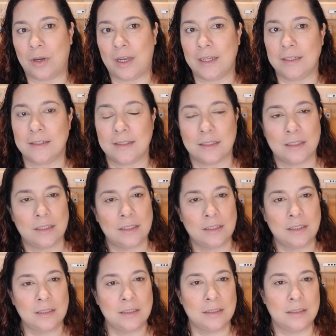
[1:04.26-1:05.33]
I
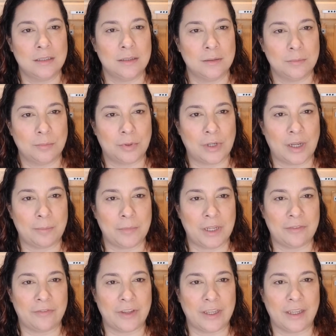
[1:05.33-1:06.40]
did prep my
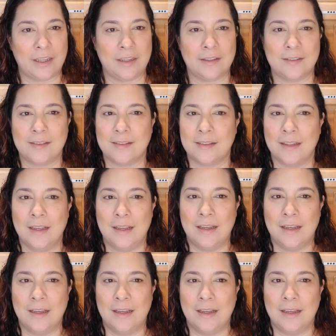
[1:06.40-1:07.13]
face.